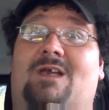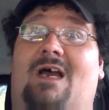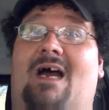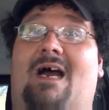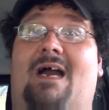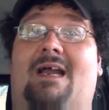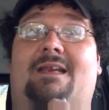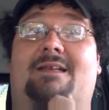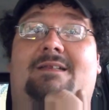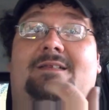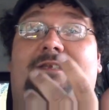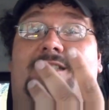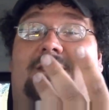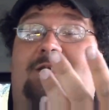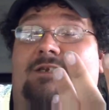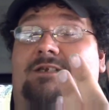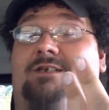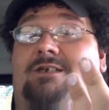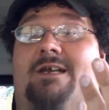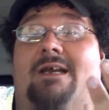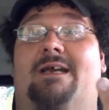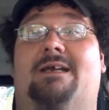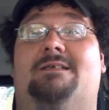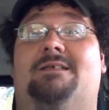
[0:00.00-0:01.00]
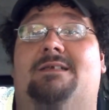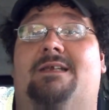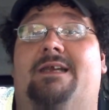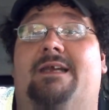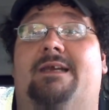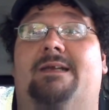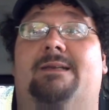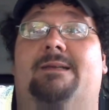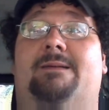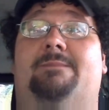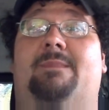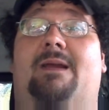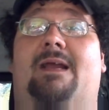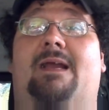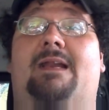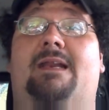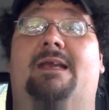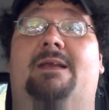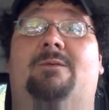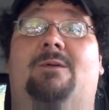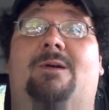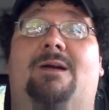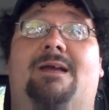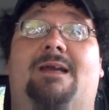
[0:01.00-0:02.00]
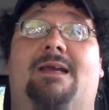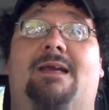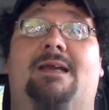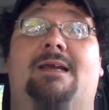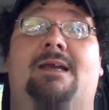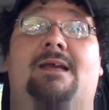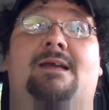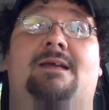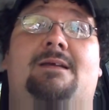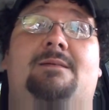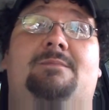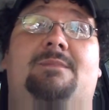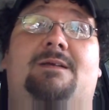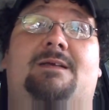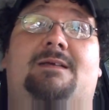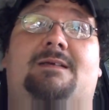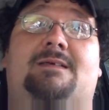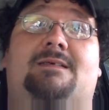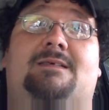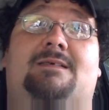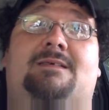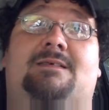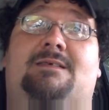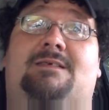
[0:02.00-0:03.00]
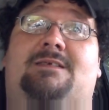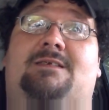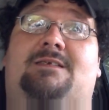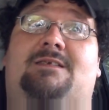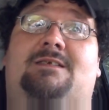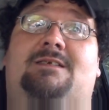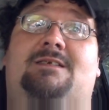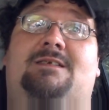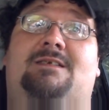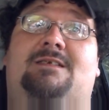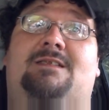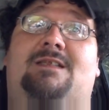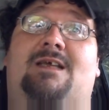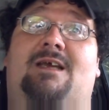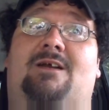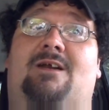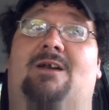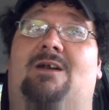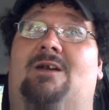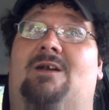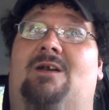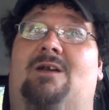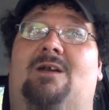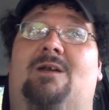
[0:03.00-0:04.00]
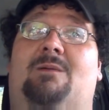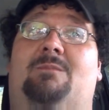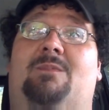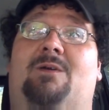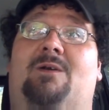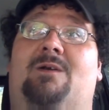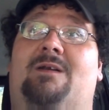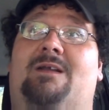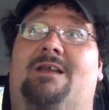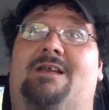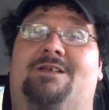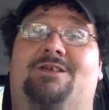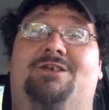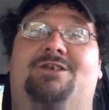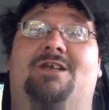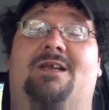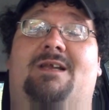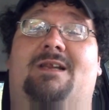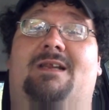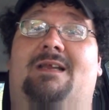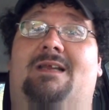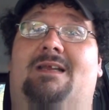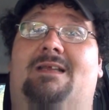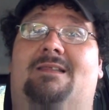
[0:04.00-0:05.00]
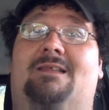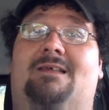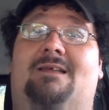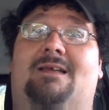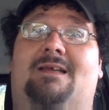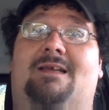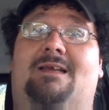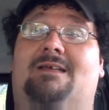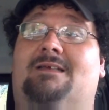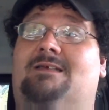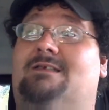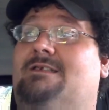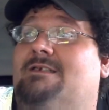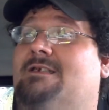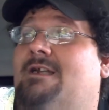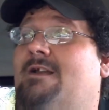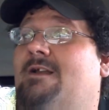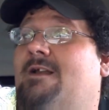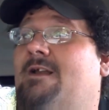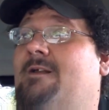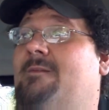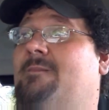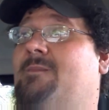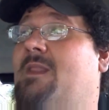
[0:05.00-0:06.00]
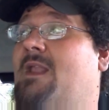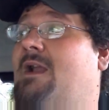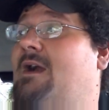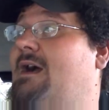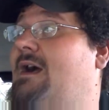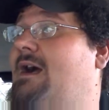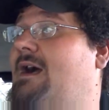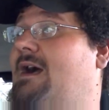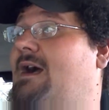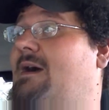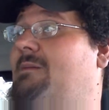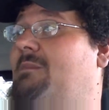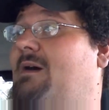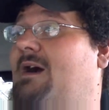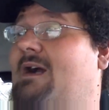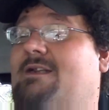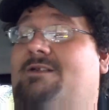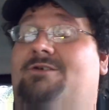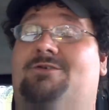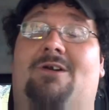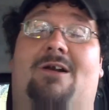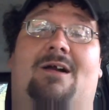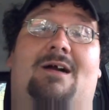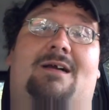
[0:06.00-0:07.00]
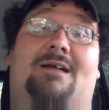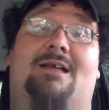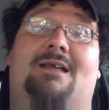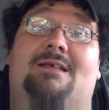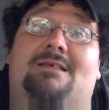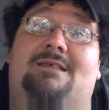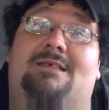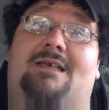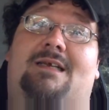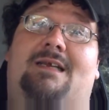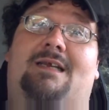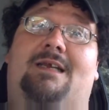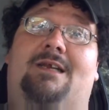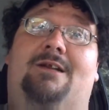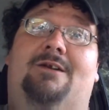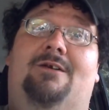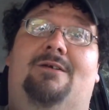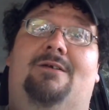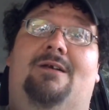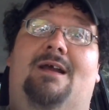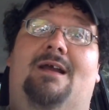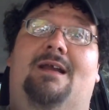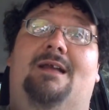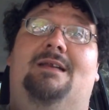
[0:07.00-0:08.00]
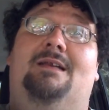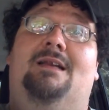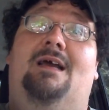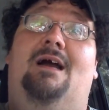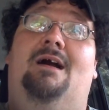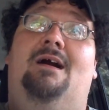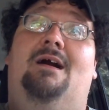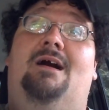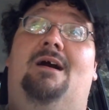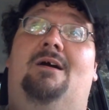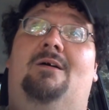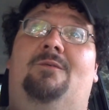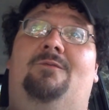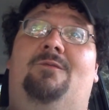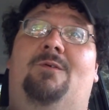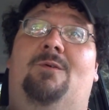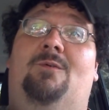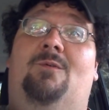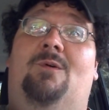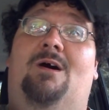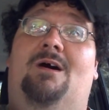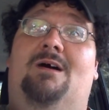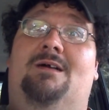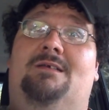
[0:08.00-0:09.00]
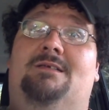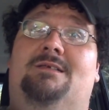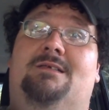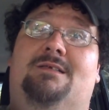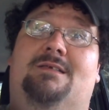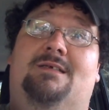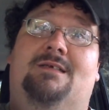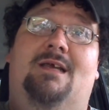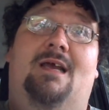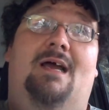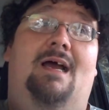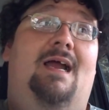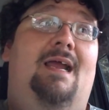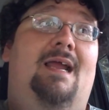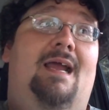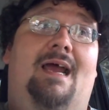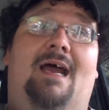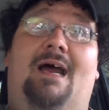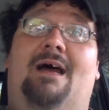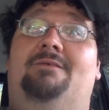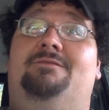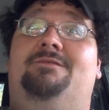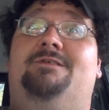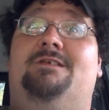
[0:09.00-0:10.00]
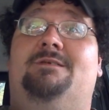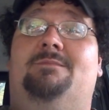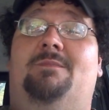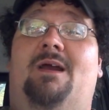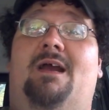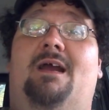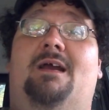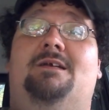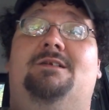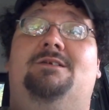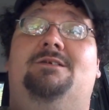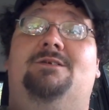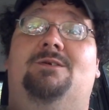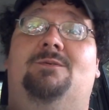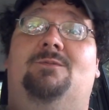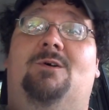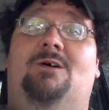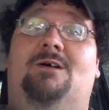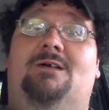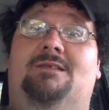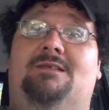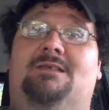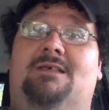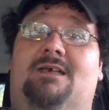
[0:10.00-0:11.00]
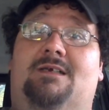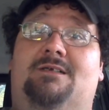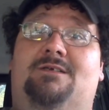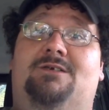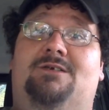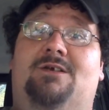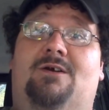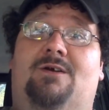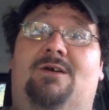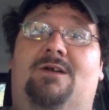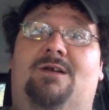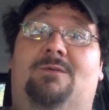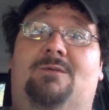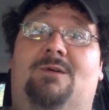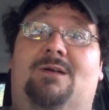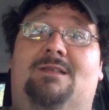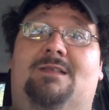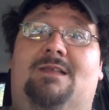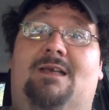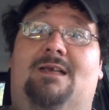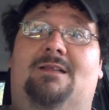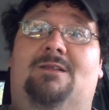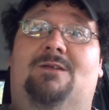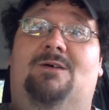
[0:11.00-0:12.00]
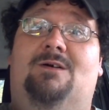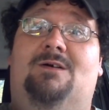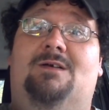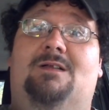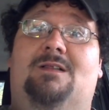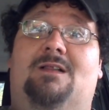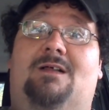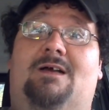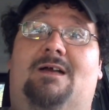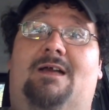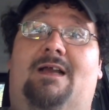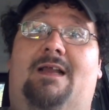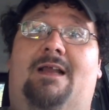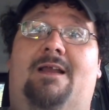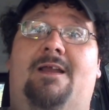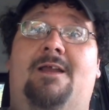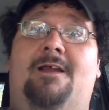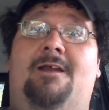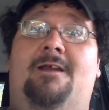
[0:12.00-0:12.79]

I'd suggest getting them anyway because they're pretty shitty things. My truck isn't here right now. If it was, I have some extra ones. I'd show you what they look like.